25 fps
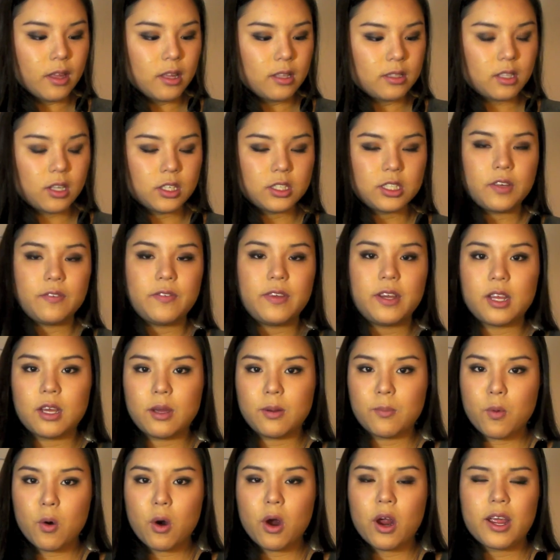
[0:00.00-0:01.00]
Dolce
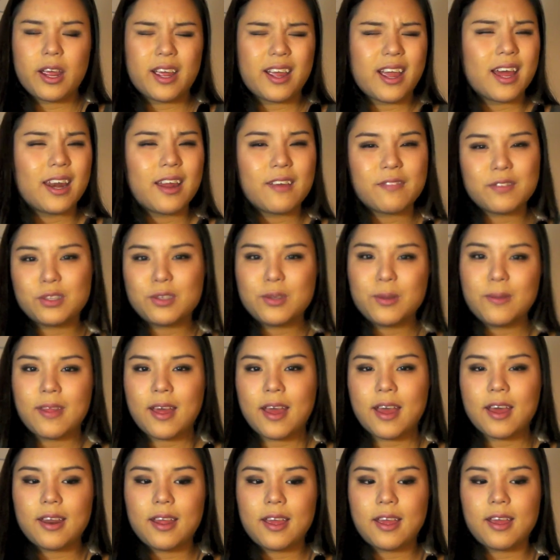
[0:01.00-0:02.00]
Vita Amour, I kind of have to do
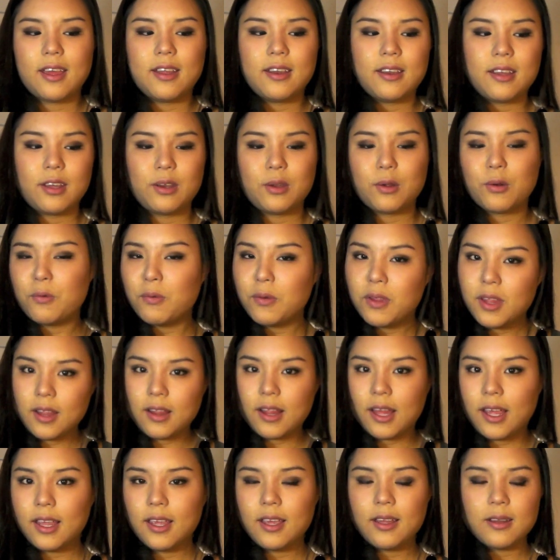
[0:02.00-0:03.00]
that, and I don't really
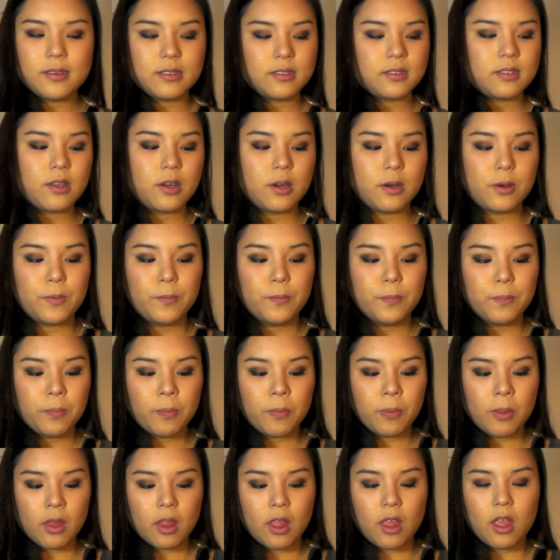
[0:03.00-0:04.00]
like it. So
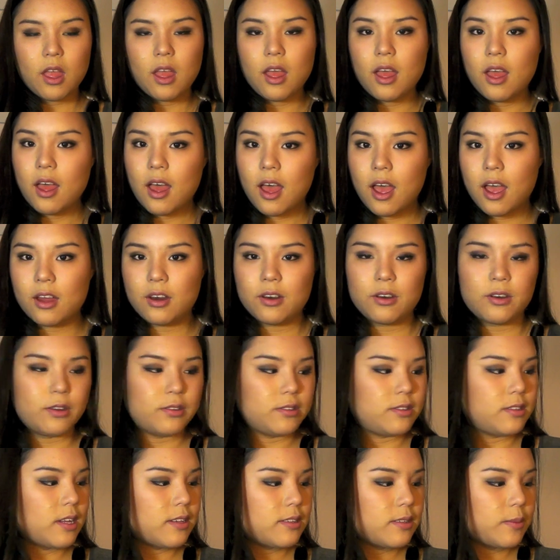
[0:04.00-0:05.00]
I don't know.
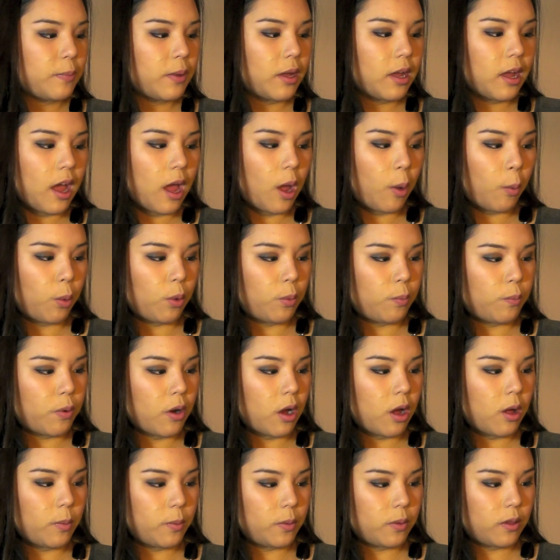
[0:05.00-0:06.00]
It's not something I would
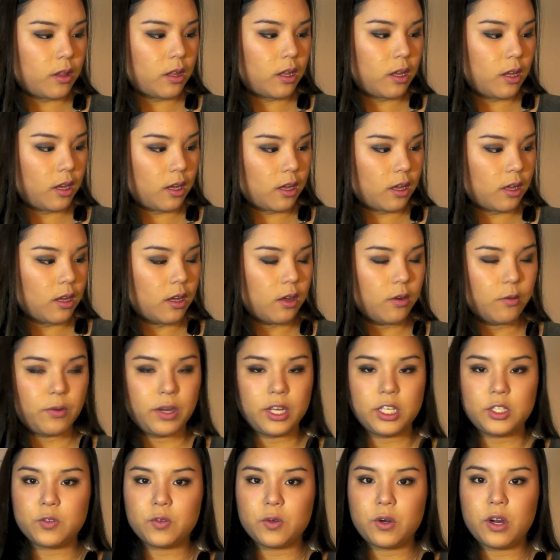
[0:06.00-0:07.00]
probably
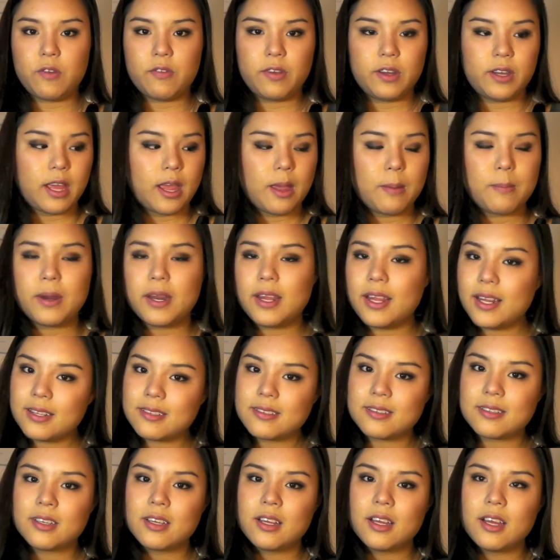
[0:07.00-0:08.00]
reach for every day, but it
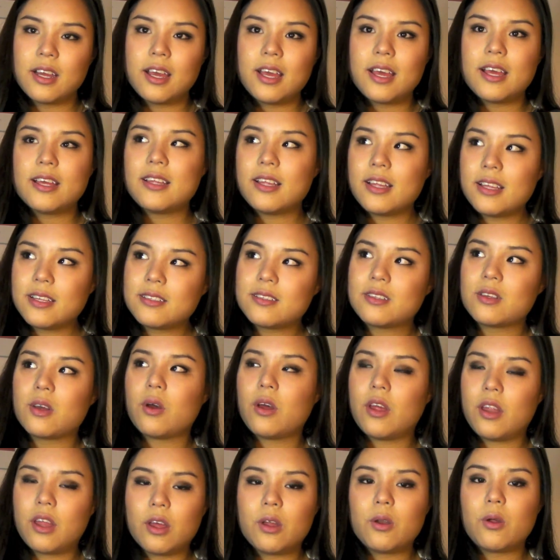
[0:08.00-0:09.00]
is
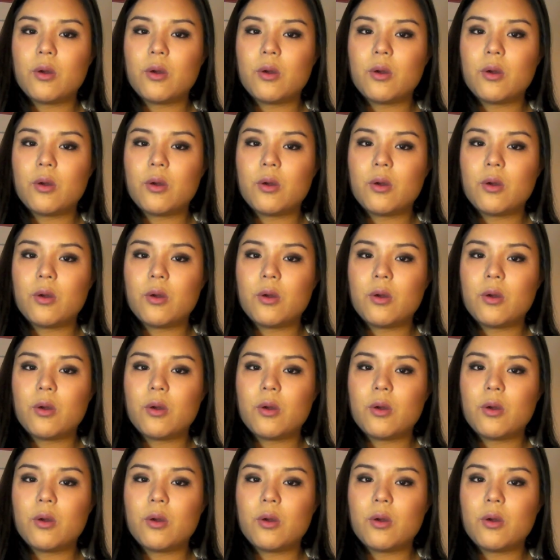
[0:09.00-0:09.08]
an